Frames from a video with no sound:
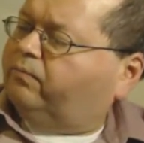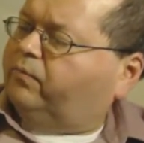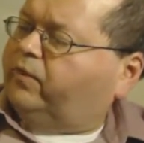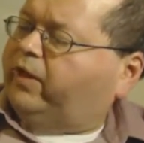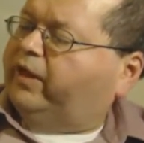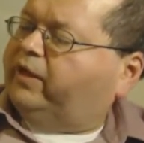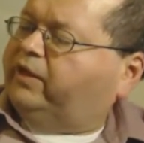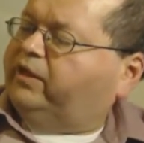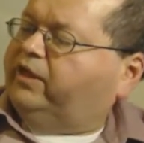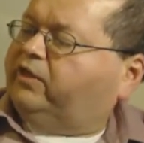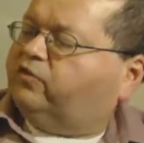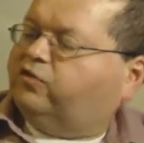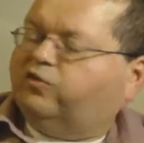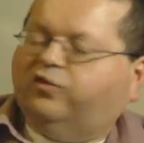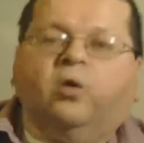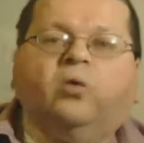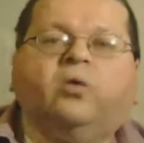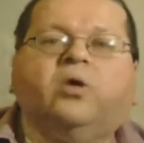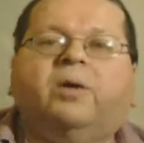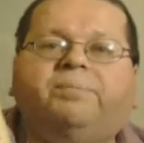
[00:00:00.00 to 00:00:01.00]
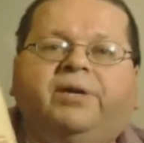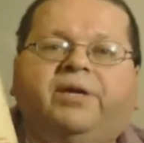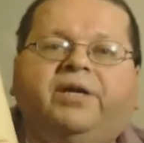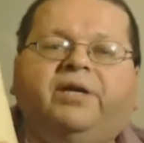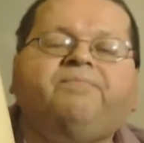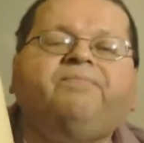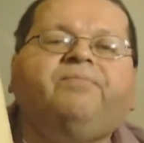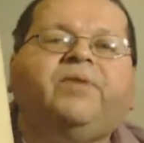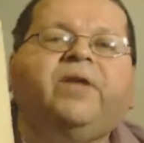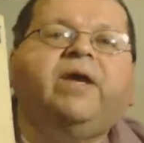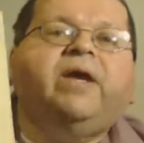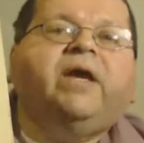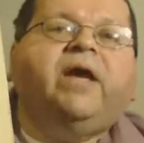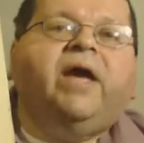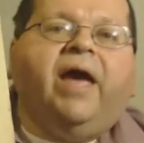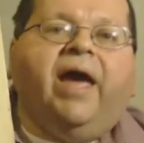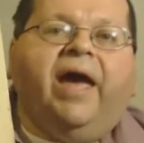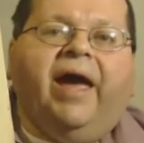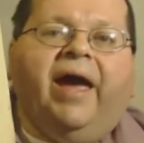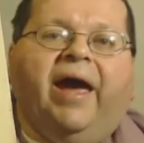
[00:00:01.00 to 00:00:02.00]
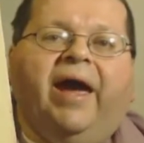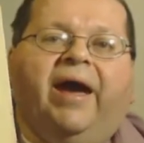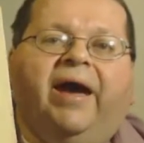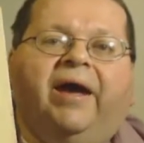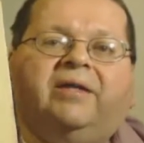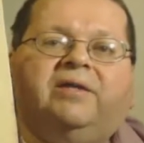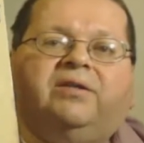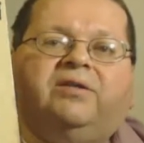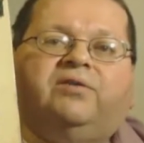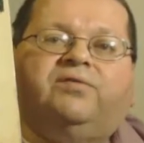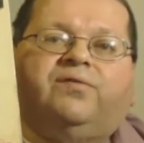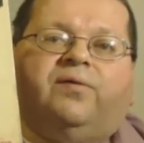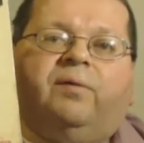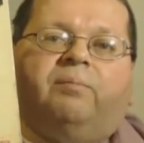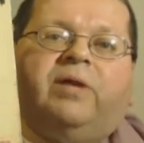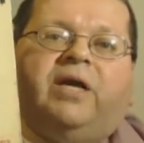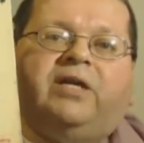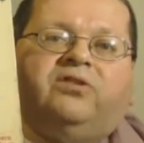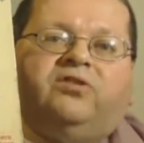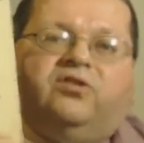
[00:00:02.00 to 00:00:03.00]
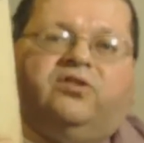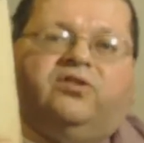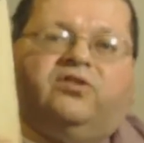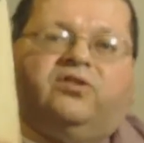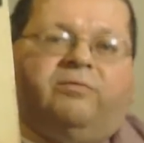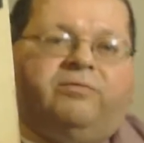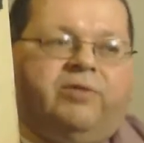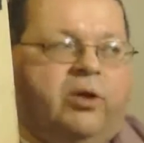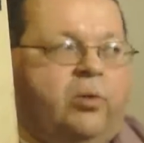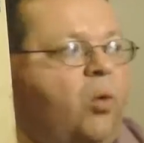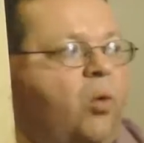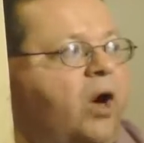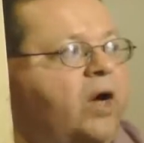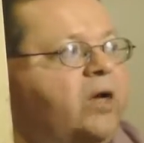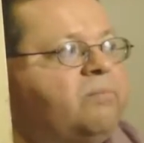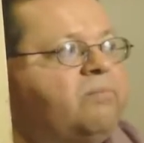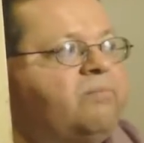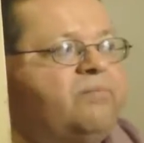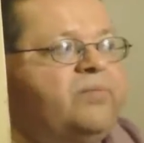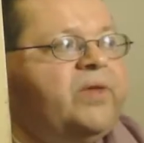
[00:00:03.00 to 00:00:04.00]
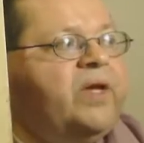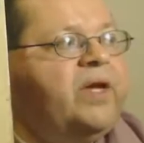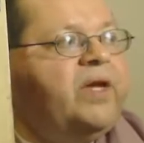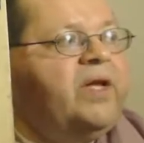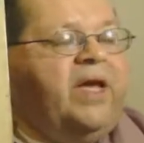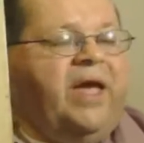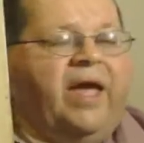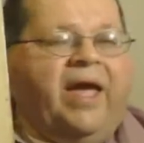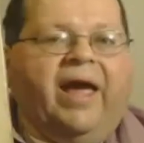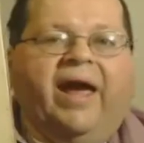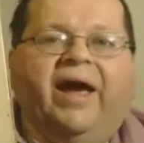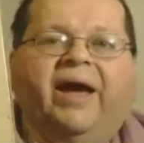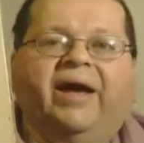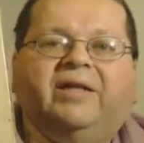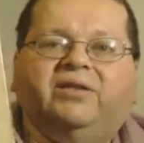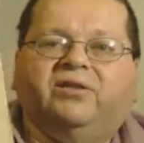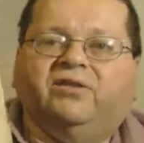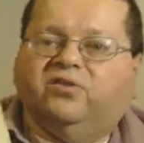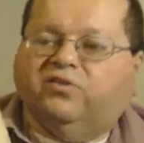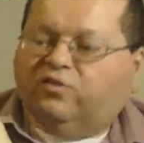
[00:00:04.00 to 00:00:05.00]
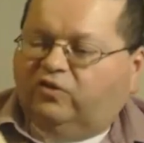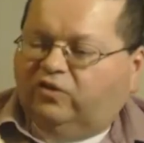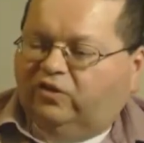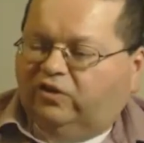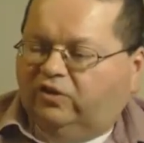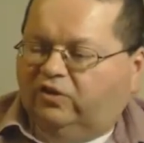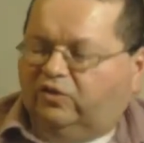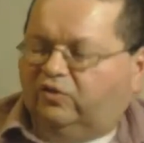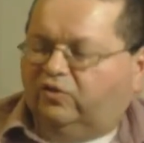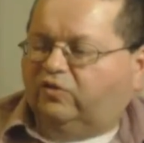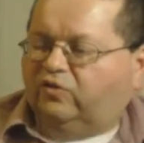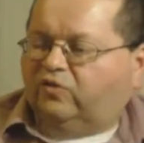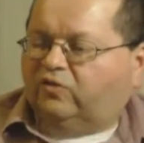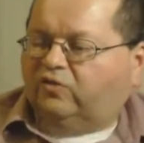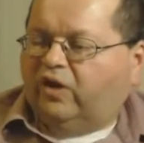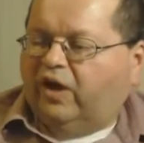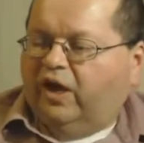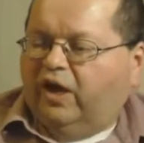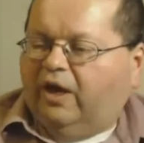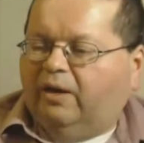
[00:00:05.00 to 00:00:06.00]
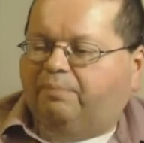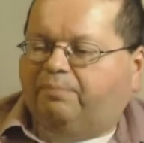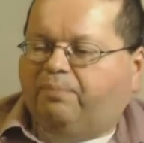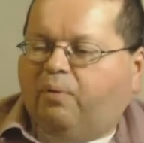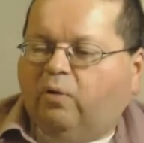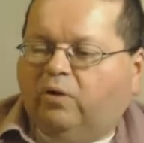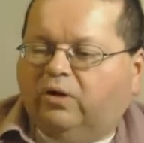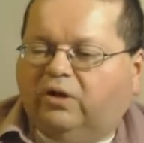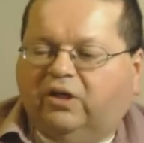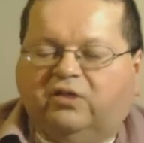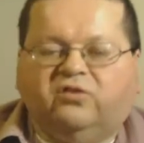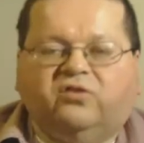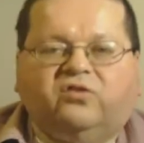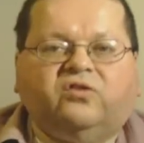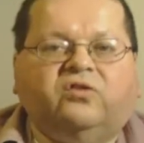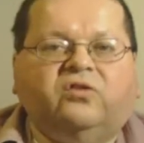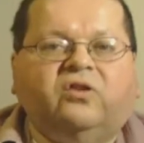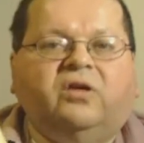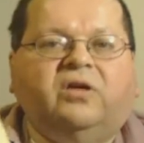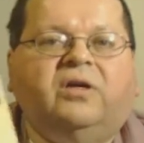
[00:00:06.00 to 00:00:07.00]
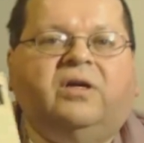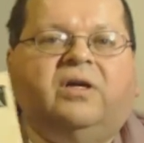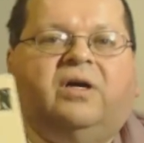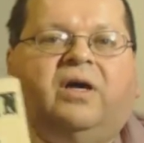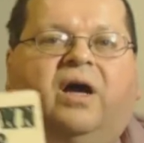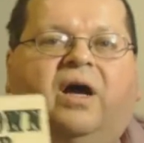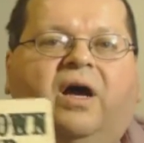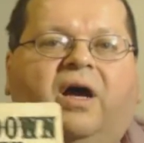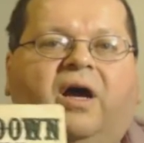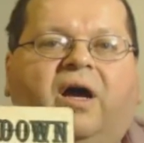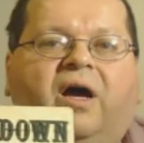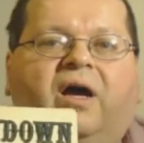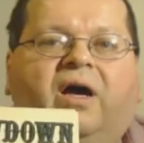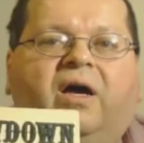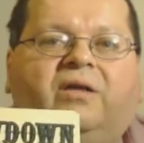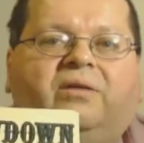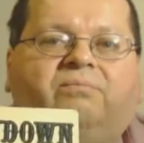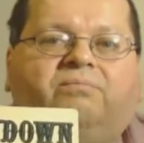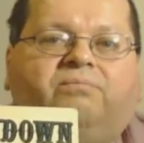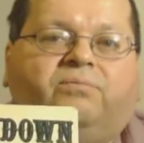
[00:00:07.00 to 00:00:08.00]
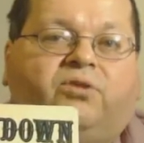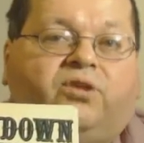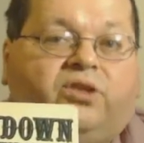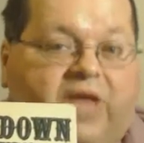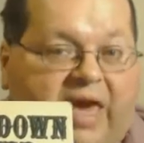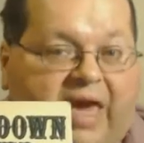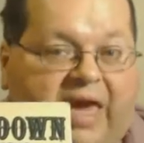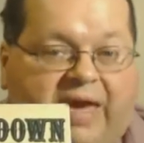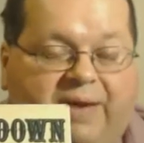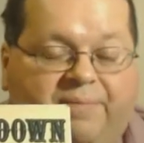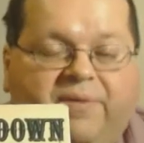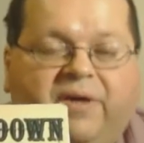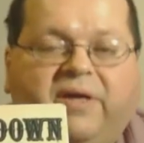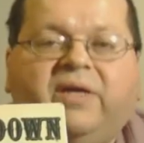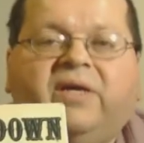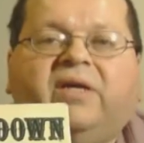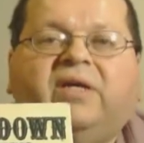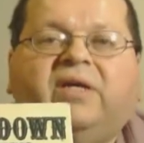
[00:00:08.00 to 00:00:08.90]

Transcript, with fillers: yeah, E S Lowe Company. And from nineteen seventy-one. And this is a Poker Dice uh, game